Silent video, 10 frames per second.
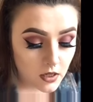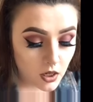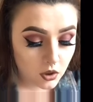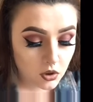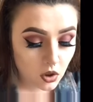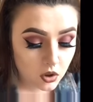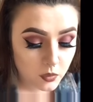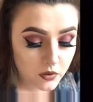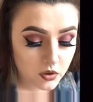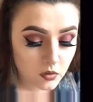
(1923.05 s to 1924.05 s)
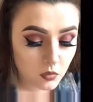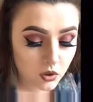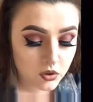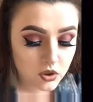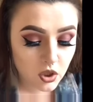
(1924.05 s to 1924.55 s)
and knocked with a somewhat
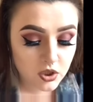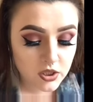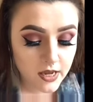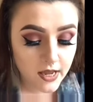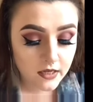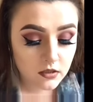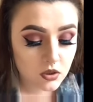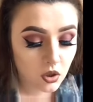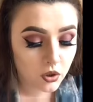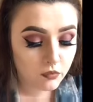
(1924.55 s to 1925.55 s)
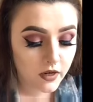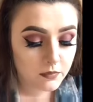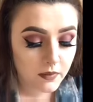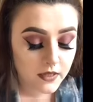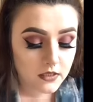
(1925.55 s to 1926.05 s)
uncertain hand on the red
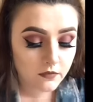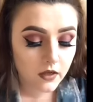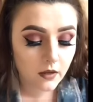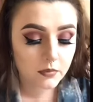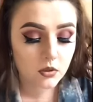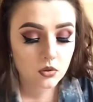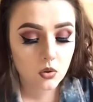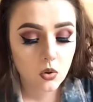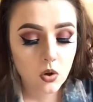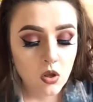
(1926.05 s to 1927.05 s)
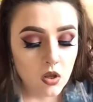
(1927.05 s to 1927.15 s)
baize of the cabinet door.